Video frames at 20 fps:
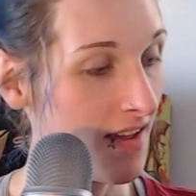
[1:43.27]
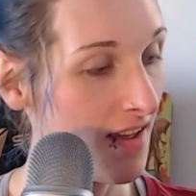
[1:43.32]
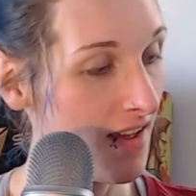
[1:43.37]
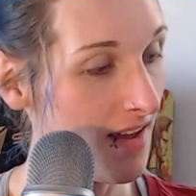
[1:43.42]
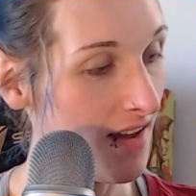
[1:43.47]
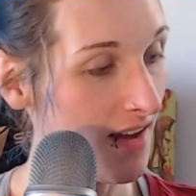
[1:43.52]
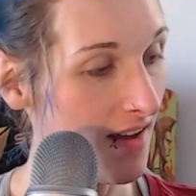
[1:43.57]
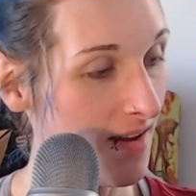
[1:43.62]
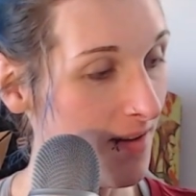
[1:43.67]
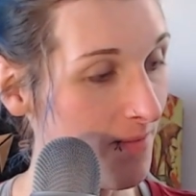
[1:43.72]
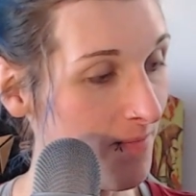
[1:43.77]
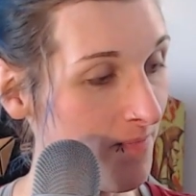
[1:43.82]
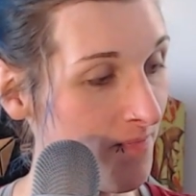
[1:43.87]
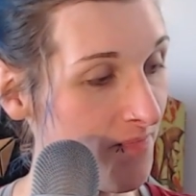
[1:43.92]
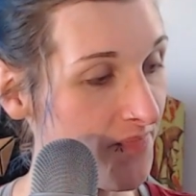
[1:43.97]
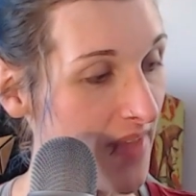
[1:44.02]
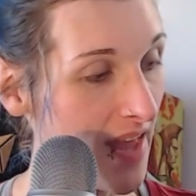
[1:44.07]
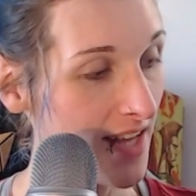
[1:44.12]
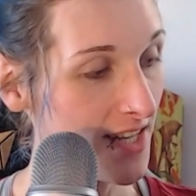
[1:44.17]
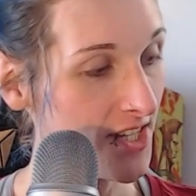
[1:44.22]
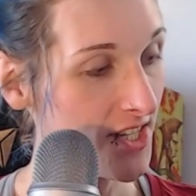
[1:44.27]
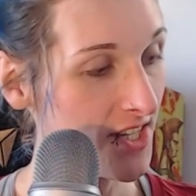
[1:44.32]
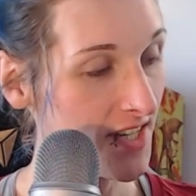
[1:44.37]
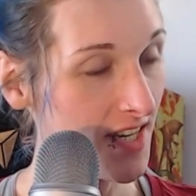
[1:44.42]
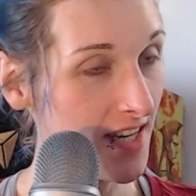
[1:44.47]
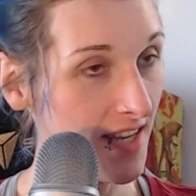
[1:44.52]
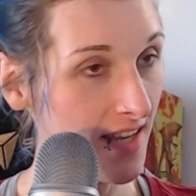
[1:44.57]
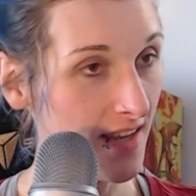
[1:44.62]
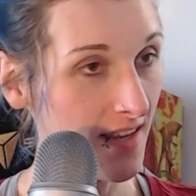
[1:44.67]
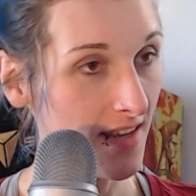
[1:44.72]
And
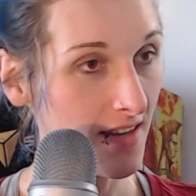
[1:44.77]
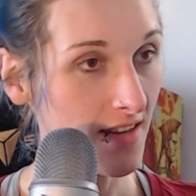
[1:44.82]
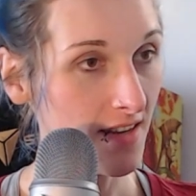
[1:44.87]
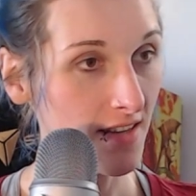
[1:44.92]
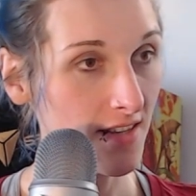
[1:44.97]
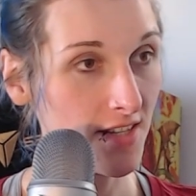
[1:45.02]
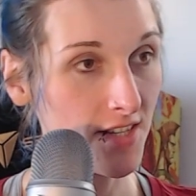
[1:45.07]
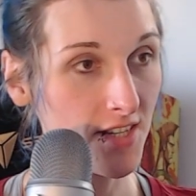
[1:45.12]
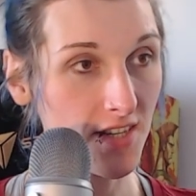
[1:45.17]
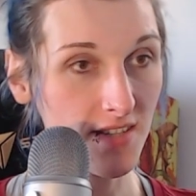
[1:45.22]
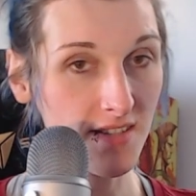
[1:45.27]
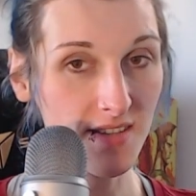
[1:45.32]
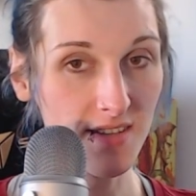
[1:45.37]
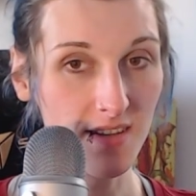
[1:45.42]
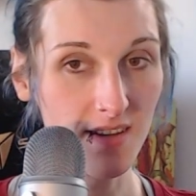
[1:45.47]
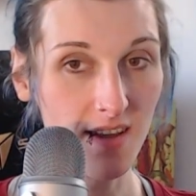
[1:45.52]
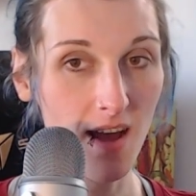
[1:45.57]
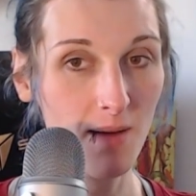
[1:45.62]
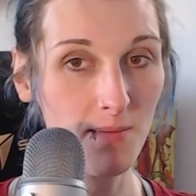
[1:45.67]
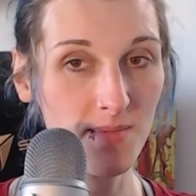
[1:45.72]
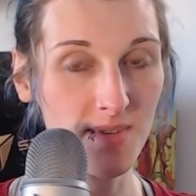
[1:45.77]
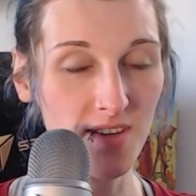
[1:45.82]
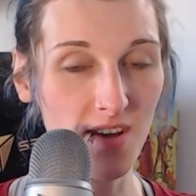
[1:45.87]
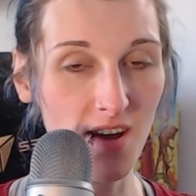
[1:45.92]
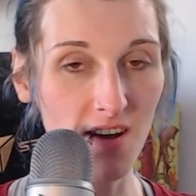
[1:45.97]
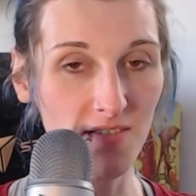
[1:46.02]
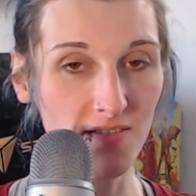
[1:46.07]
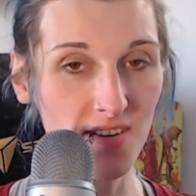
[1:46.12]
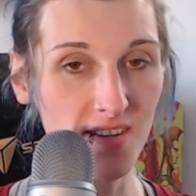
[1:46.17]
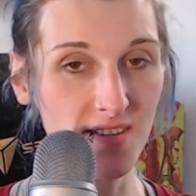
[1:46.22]
she just comes
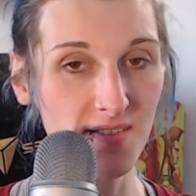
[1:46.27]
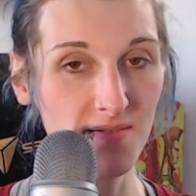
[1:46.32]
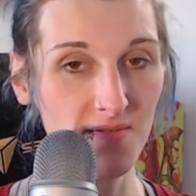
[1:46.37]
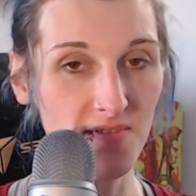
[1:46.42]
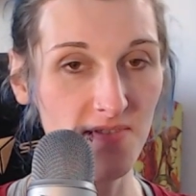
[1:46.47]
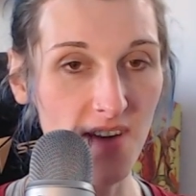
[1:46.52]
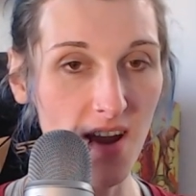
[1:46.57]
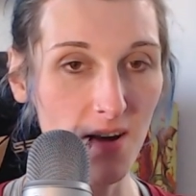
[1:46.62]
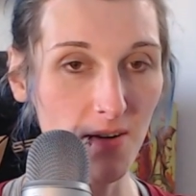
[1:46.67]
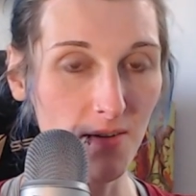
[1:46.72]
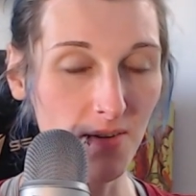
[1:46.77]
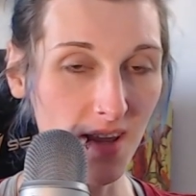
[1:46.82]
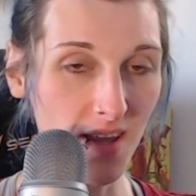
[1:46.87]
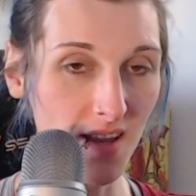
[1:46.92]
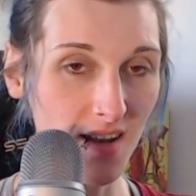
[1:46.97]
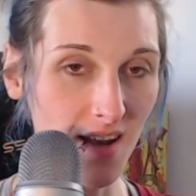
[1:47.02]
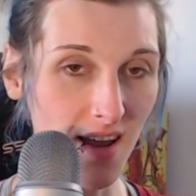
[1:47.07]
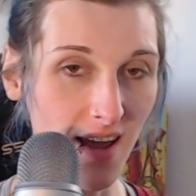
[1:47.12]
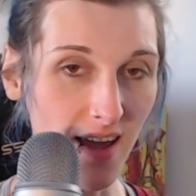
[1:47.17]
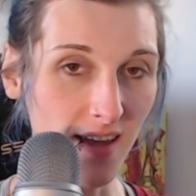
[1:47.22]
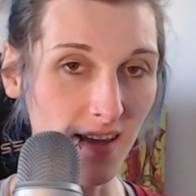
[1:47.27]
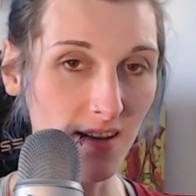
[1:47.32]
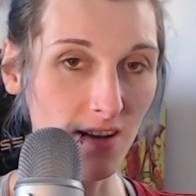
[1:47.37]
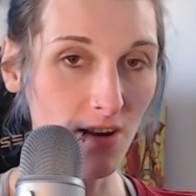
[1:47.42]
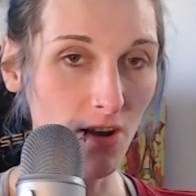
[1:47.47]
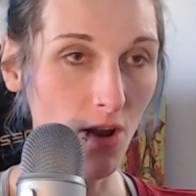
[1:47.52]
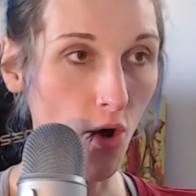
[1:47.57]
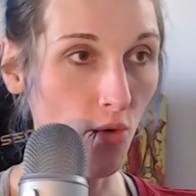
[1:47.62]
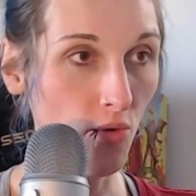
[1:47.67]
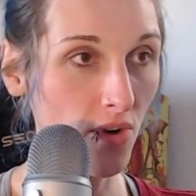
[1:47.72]
off as very like
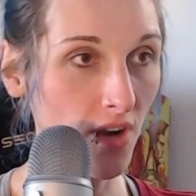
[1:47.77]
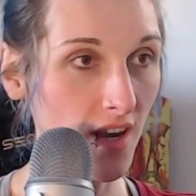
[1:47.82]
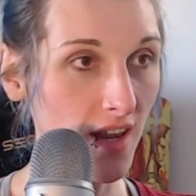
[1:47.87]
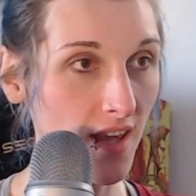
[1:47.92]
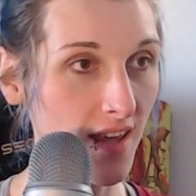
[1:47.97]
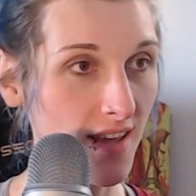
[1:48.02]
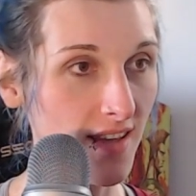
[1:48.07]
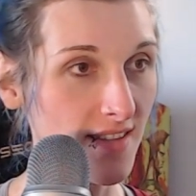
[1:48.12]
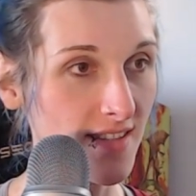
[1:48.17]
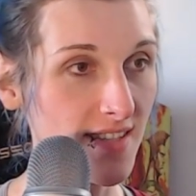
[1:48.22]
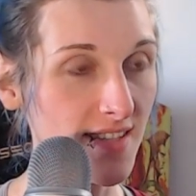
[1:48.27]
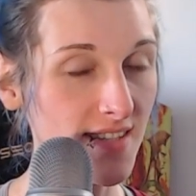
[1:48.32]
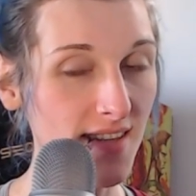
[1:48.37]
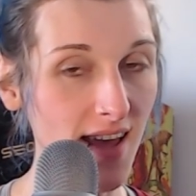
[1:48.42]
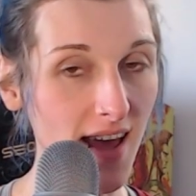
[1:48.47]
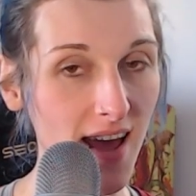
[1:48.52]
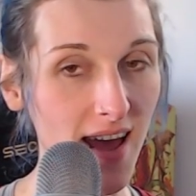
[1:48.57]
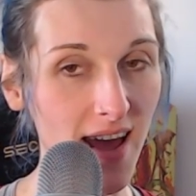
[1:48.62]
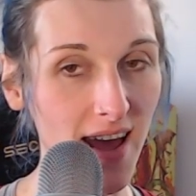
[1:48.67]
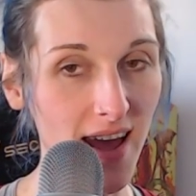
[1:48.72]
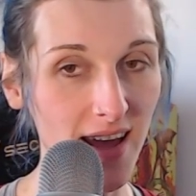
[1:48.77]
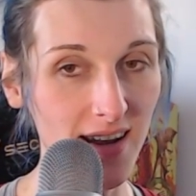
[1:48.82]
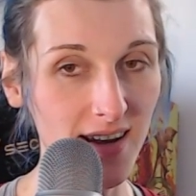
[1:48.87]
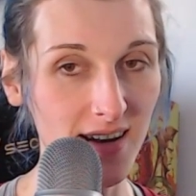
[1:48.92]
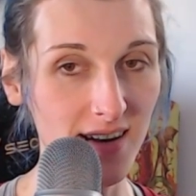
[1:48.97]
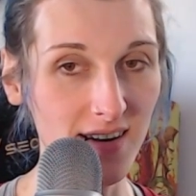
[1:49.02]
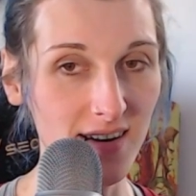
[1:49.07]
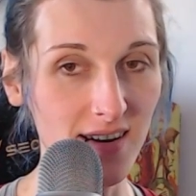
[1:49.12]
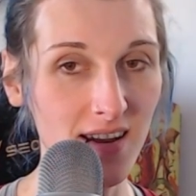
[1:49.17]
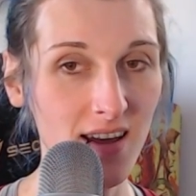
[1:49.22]
lonely and sad,
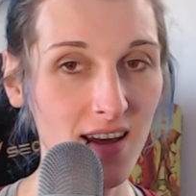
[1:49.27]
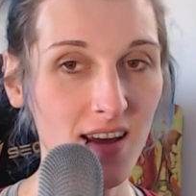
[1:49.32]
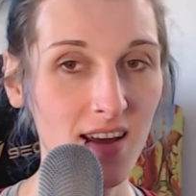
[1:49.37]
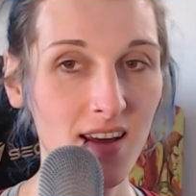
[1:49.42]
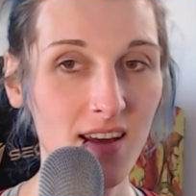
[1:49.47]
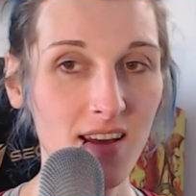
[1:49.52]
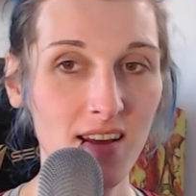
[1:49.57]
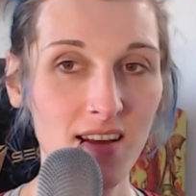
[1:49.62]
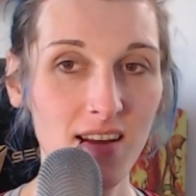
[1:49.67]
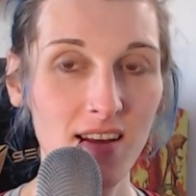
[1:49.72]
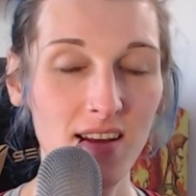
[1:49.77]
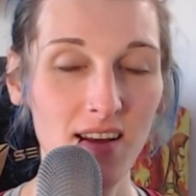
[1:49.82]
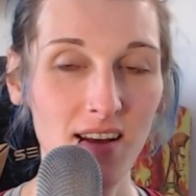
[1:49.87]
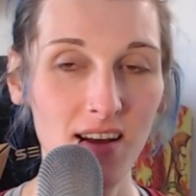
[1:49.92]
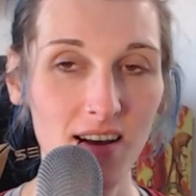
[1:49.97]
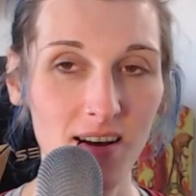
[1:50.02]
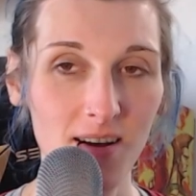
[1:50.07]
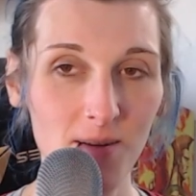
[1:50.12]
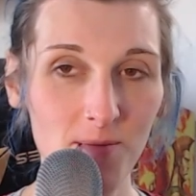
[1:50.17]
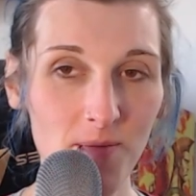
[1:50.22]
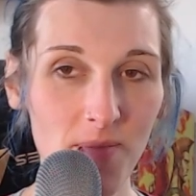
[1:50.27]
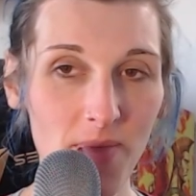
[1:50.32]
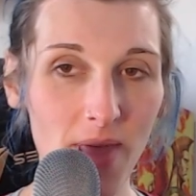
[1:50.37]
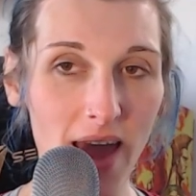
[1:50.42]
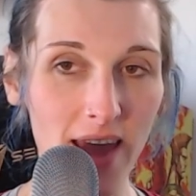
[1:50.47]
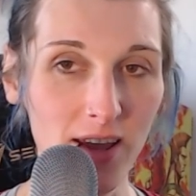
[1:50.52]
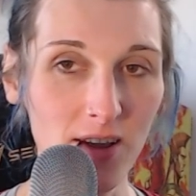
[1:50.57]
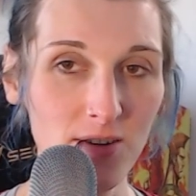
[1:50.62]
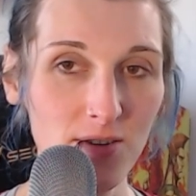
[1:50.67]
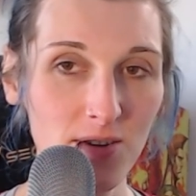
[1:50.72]
and I
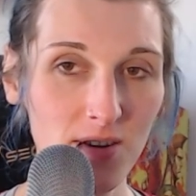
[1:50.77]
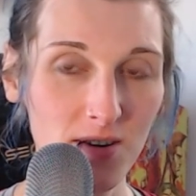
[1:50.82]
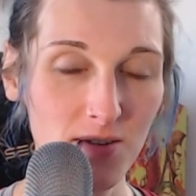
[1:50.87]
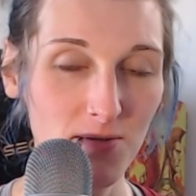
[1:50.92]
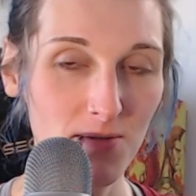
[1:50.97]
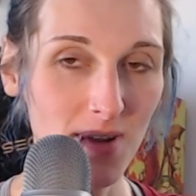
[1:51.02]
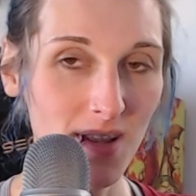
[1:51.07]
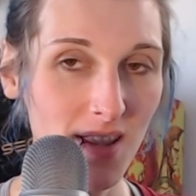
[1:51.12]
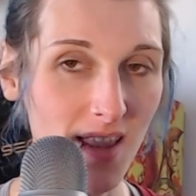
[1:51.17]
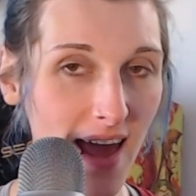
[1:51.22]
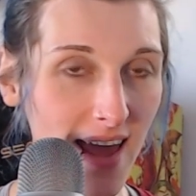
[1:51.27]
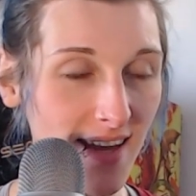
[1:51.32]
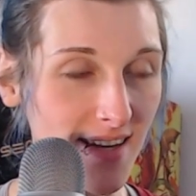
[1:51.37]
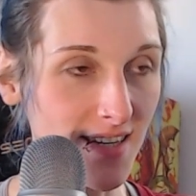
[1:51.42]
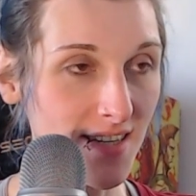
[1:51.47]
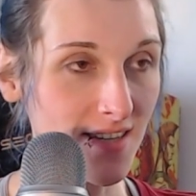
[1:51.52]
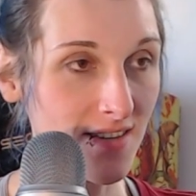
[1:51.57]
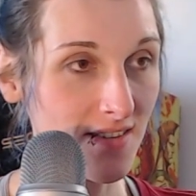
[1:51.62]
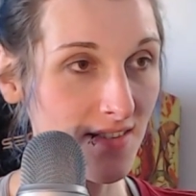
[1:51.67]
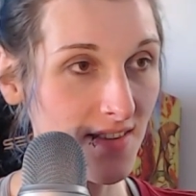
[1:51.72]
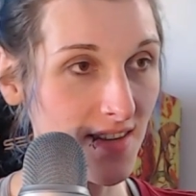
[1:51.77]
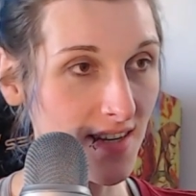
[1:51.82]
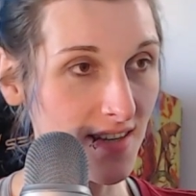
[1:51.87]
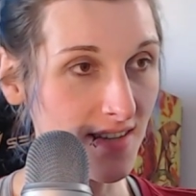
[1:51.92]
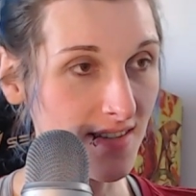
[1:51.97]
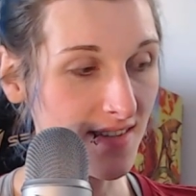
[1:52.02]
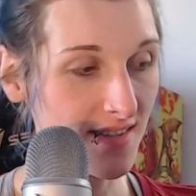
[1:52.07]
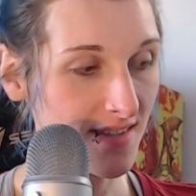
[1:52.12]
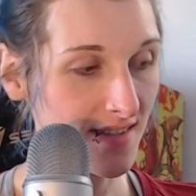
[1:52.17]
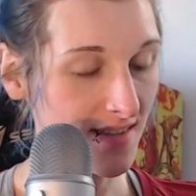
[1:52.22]
could relate to
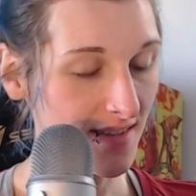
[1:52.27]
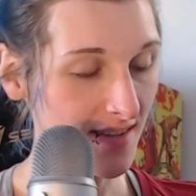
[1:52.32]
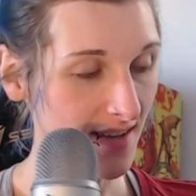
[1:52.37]
this